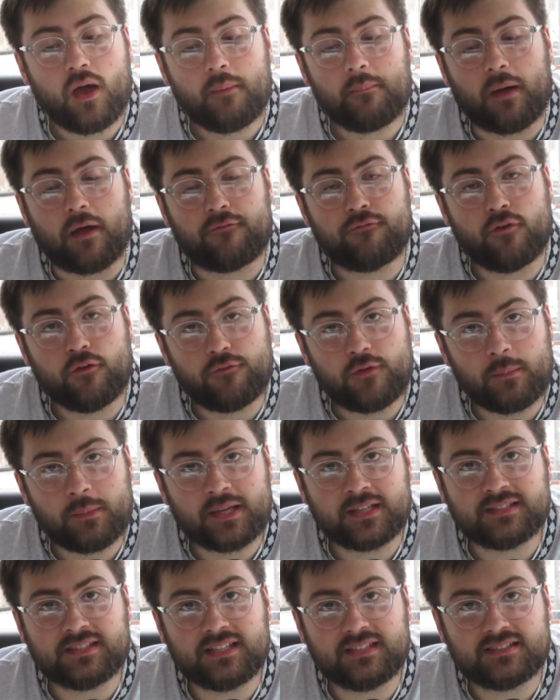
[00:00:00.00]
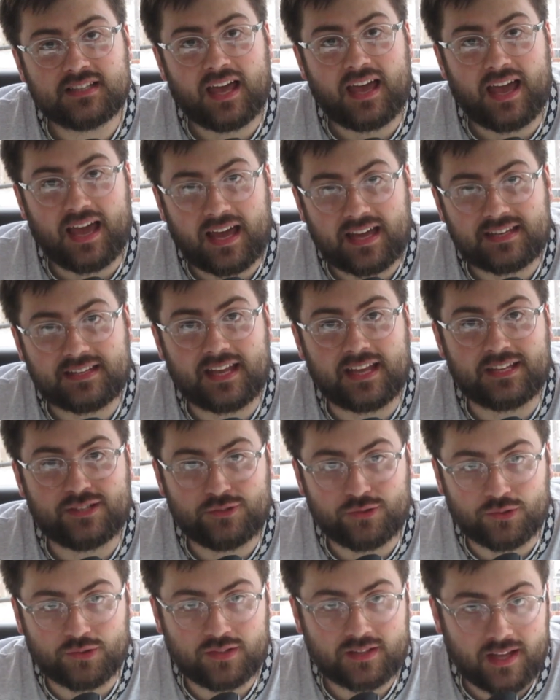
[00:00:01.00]
But I thought Femi Aziz had a
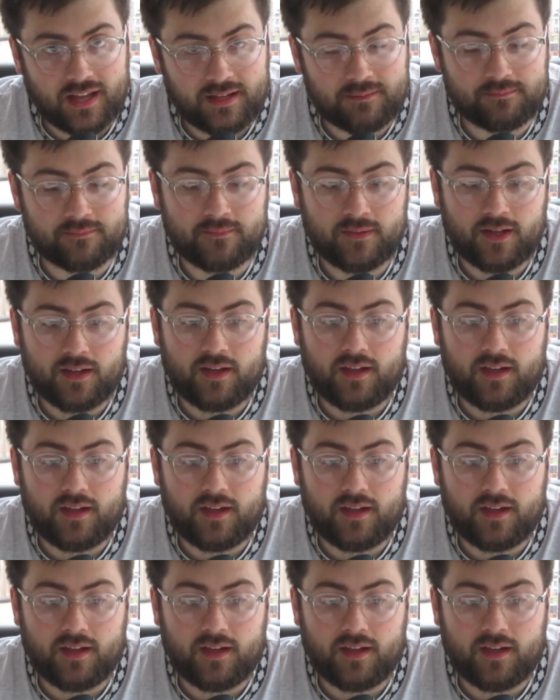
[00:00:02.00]
good game.